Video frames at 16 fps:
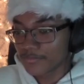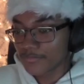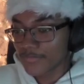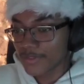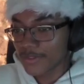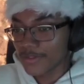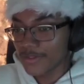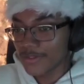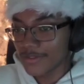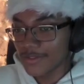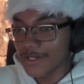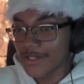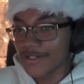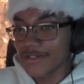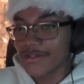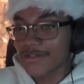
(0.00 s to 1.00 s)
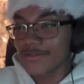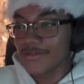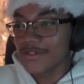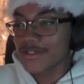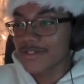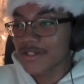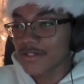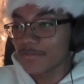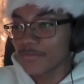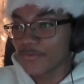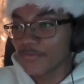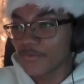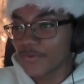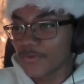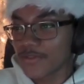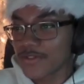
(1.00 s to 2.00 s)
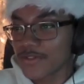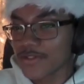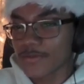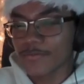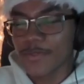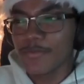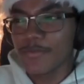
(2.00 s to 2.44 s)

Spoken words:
And it literally said before this, or maybe it